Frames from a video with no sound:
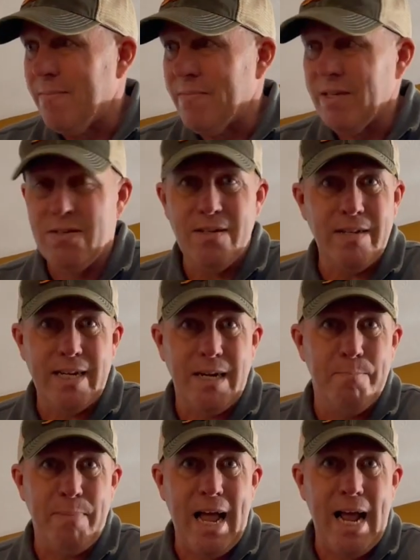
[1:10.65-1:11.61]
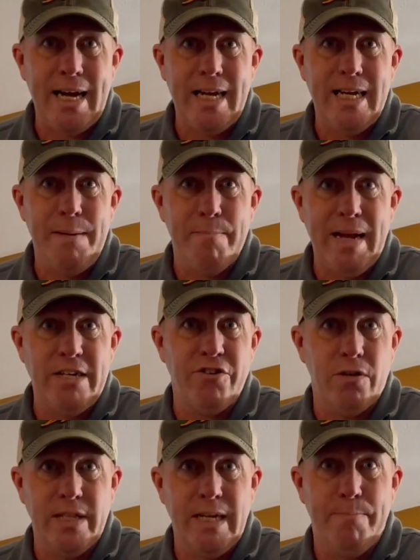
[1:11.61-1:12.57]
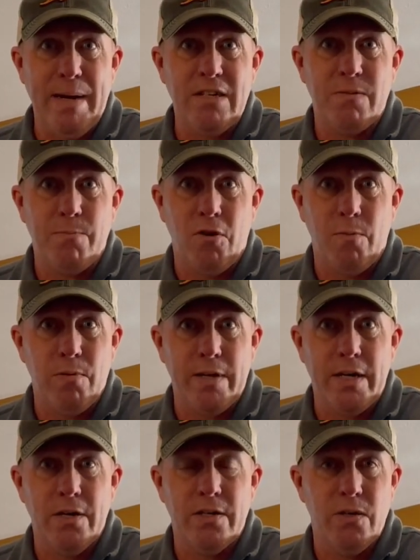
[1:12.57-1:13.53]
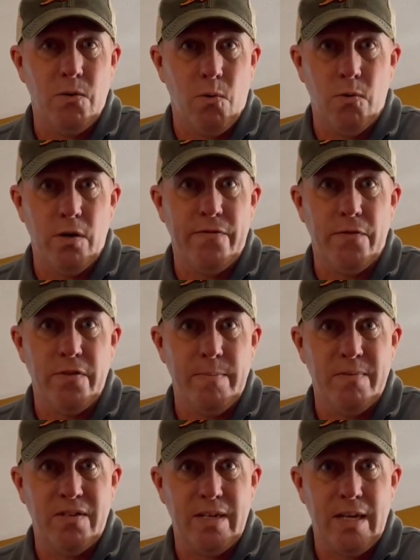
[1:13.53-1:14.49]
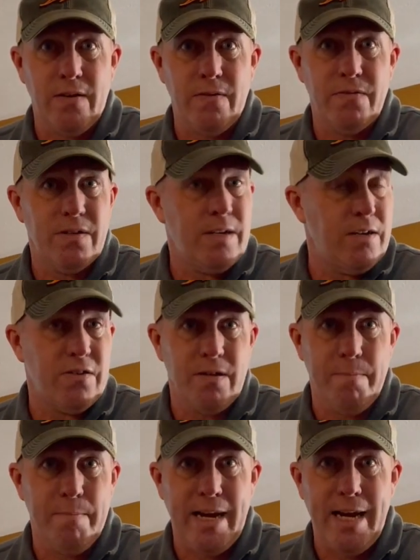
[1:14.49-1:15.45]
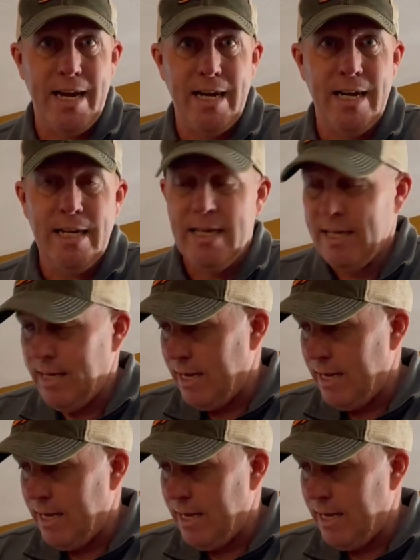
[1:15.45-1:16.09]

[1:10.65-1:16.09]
This is like a bat any Major League Baseball player could order for themselves, custom made.